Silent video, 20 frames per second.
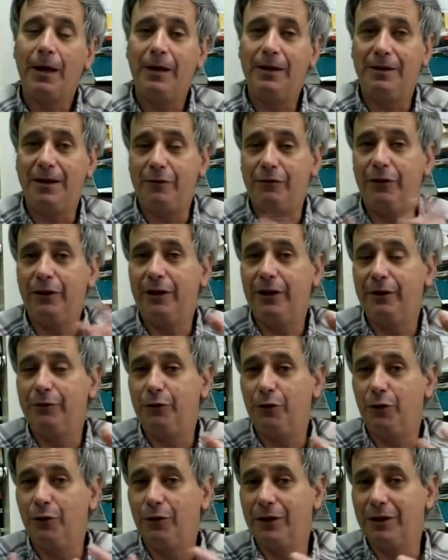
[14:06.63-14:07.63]
And definitely,
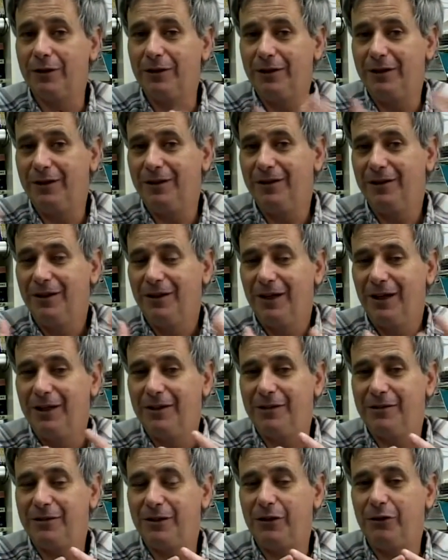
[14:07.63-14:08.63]
if you look at the
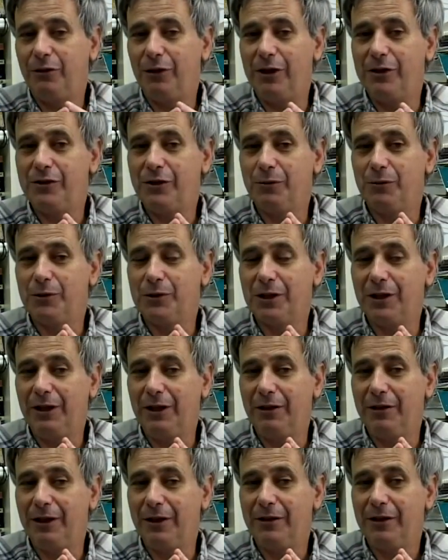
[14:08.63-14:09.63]
situation, it was
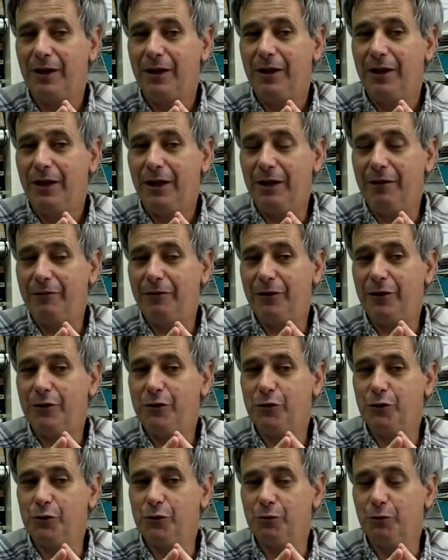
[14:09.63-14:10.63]
clear that if
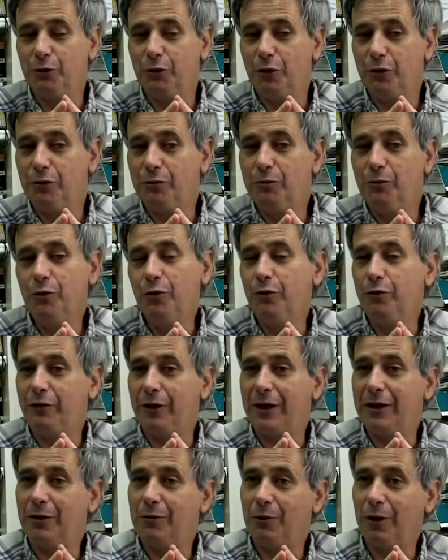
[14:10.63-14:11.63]
the Jews would not
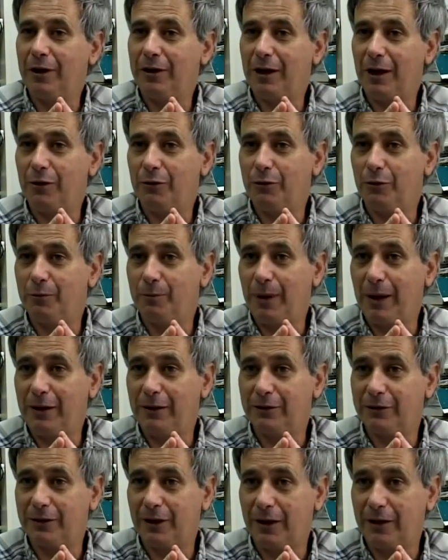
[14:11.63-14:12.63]
move anyone out of
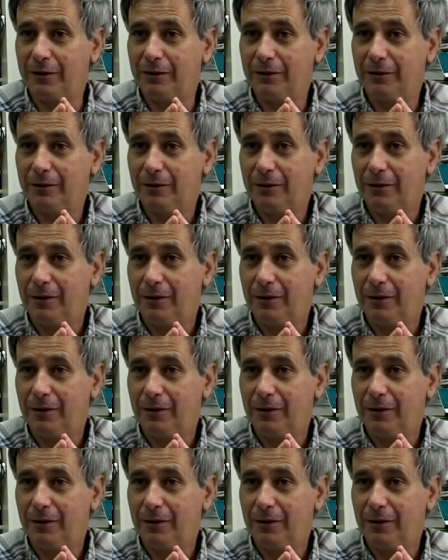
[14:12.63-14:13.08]
Palestine,